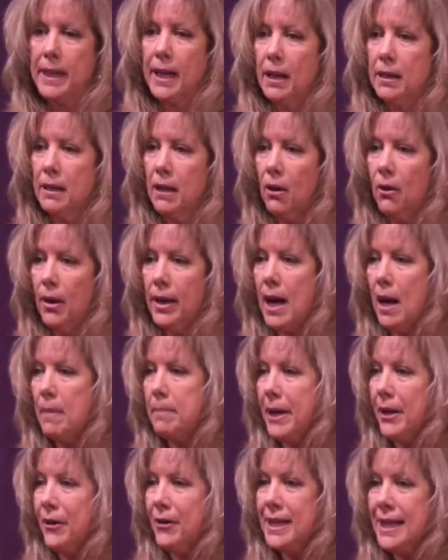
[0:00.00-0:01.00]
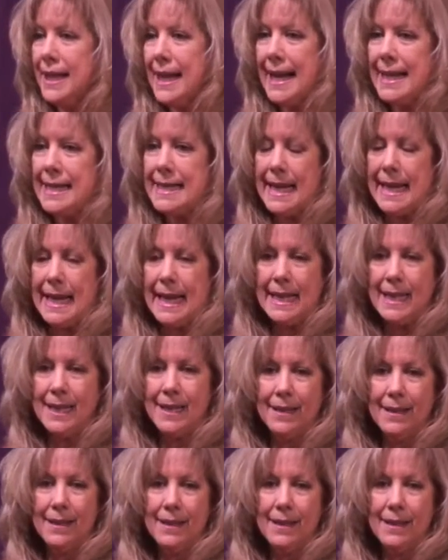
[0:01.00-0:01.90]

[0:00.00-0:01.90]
hello, I got married at 18,